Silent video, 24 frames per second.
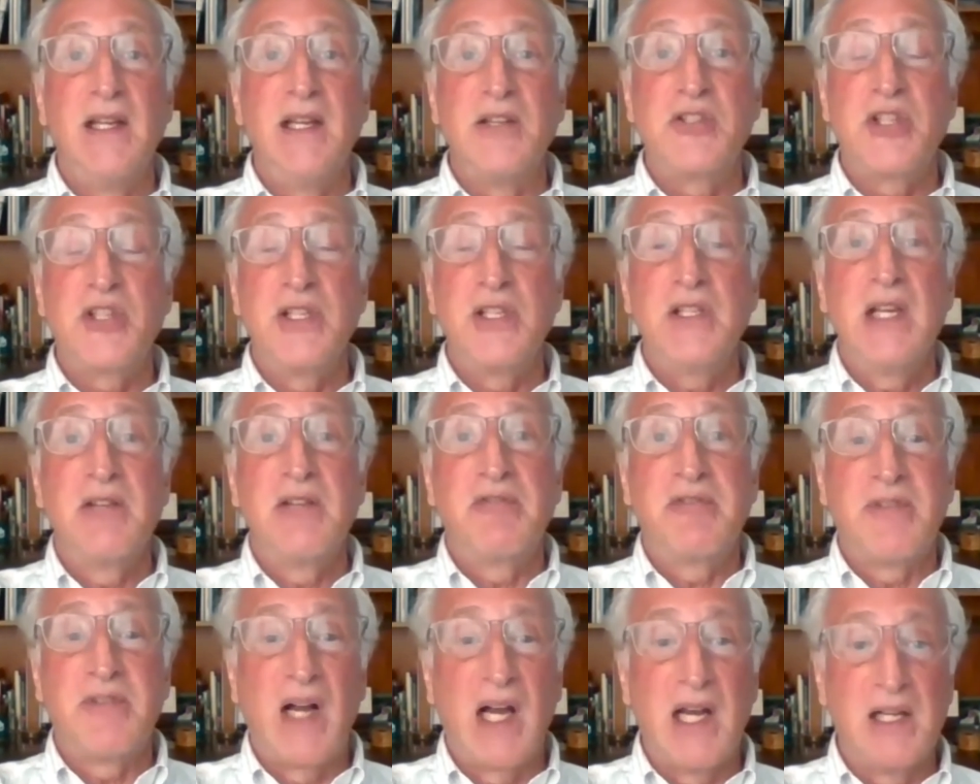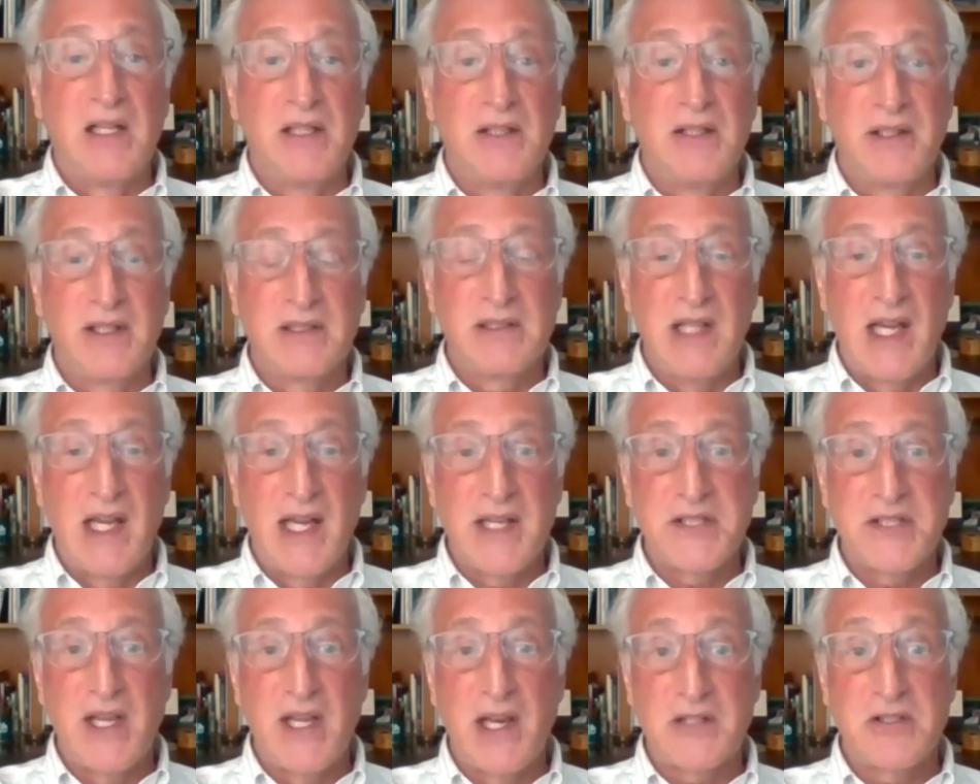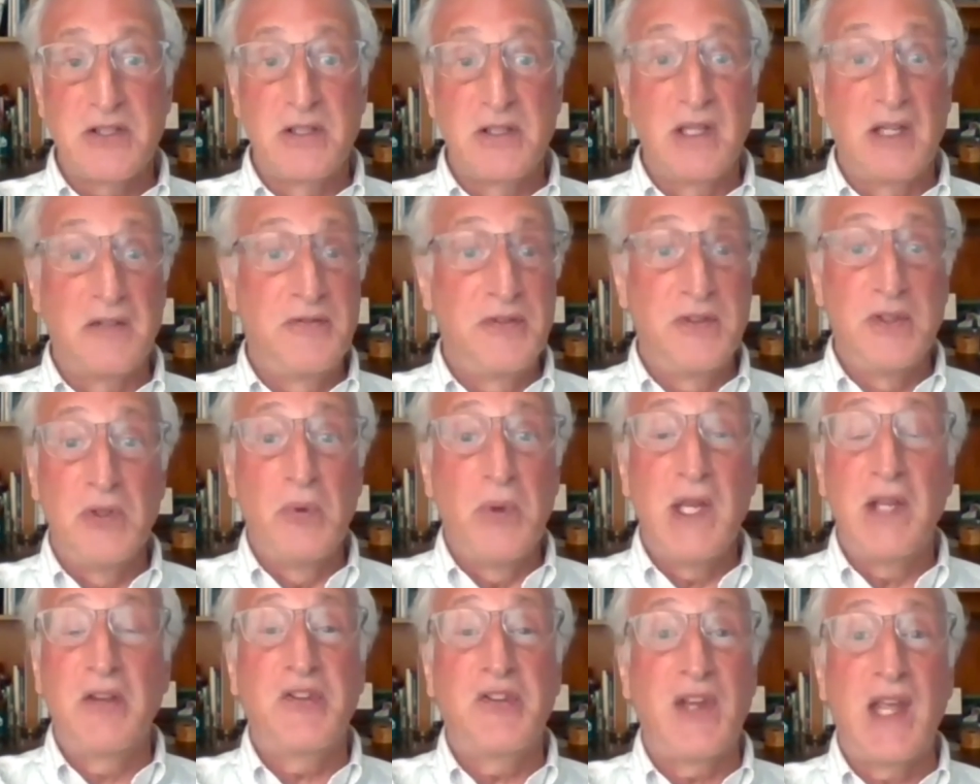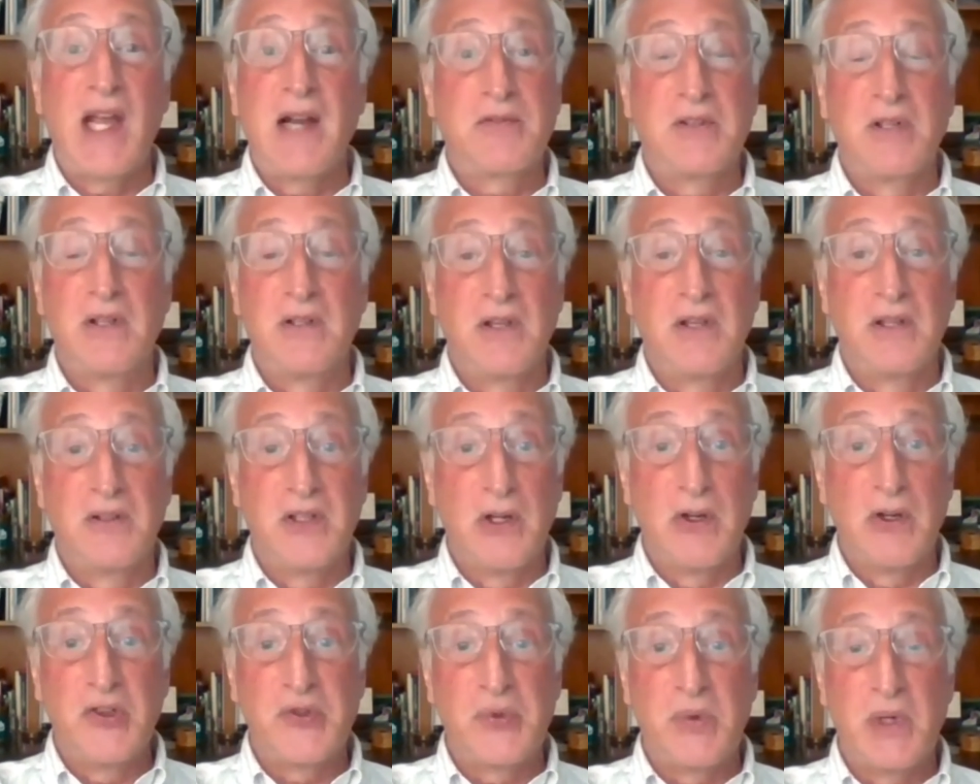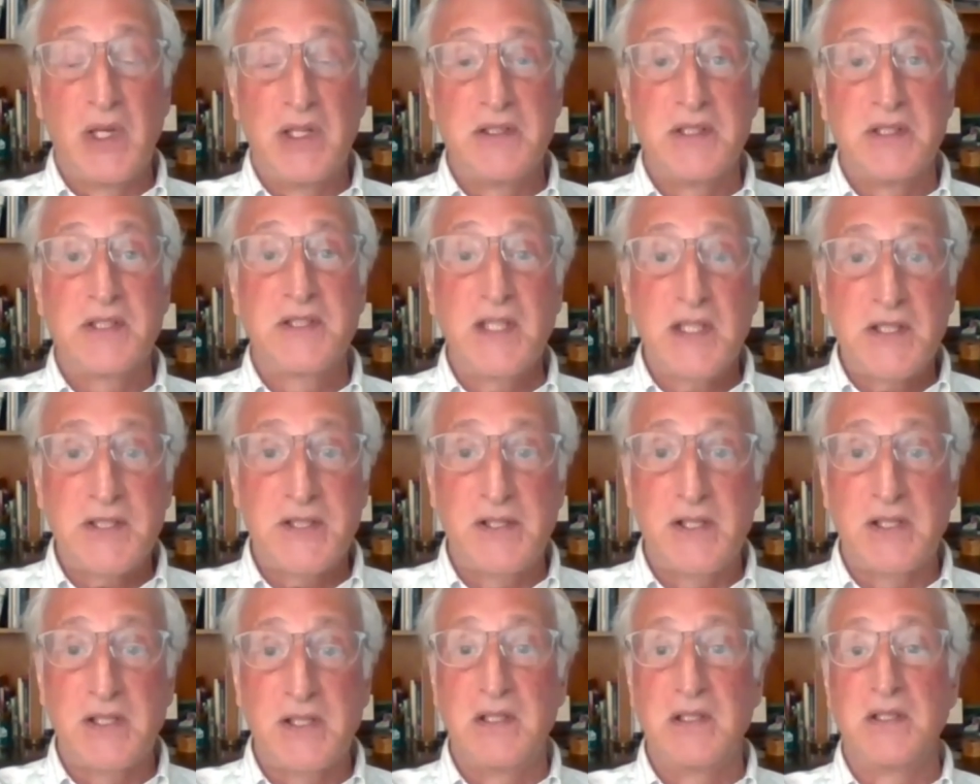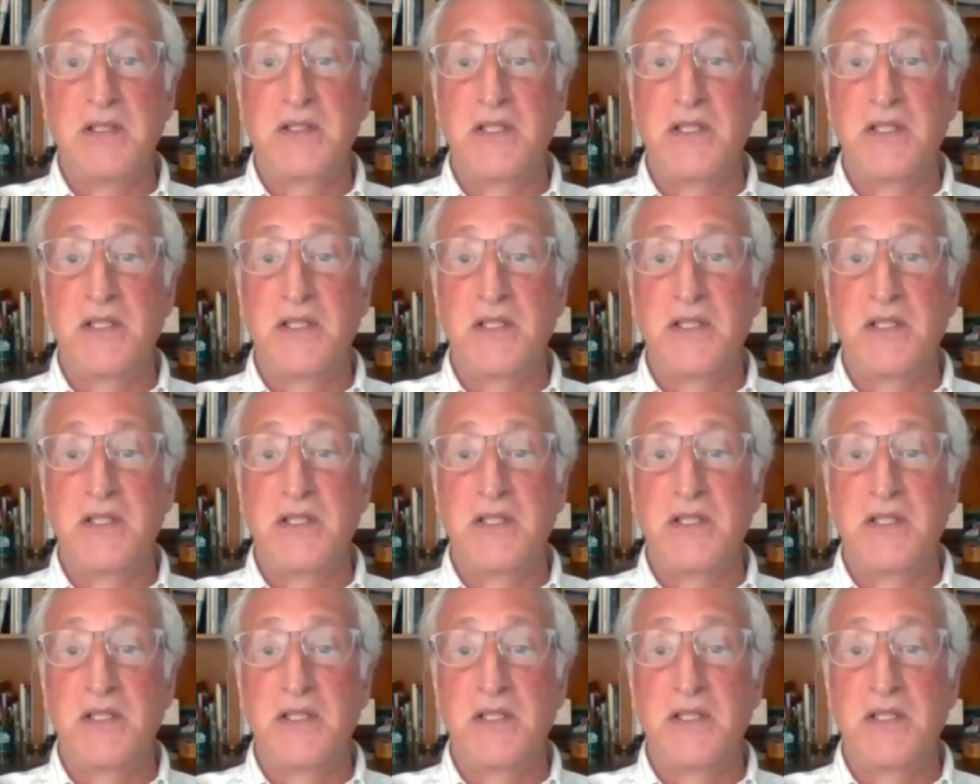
And she had filed a class action a few weeks after the Doe's 1 Sixth Circuit